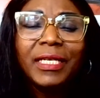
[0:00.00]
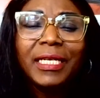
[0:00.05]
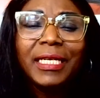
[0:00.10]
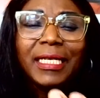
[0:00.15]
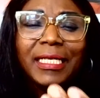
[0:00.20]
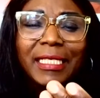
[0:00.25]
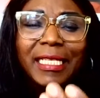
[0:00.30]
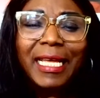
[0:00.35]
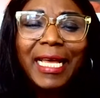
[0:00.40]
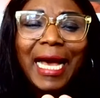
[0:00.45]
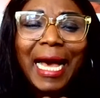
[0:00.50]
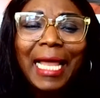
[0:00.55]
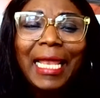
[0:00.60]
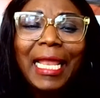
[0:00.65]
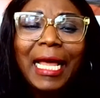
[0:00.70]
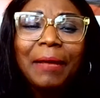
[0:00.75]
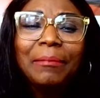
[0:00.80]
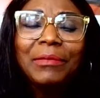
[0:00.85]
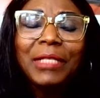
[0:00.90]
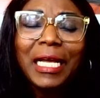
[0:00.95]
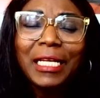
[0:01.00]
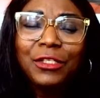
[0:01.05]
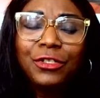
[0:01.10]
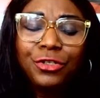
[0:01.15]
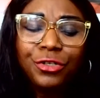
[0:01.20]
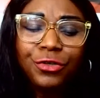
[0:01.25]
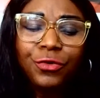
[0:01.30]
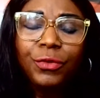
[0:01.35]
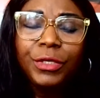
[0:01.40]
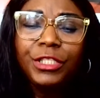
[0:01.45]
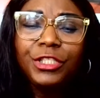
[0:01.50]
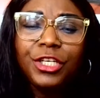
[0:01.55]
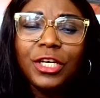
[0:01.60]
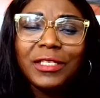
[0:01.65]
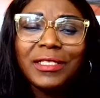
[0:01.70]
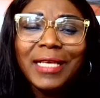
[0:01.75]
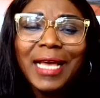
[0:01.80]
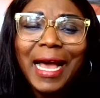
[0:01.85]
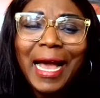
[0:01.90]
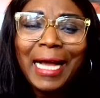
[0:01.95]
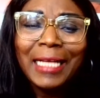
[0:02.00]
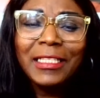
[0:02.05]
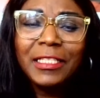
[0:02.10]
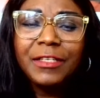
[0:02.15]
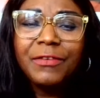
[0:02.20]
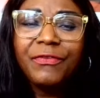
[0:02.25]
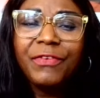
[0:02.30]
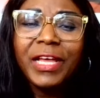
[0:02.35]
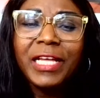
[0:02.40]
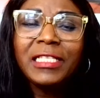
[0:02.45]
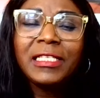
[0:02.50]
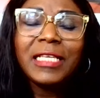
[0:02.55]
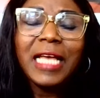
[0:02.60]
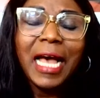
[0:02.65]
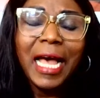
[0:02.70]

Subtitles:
The alarm that you will just activate,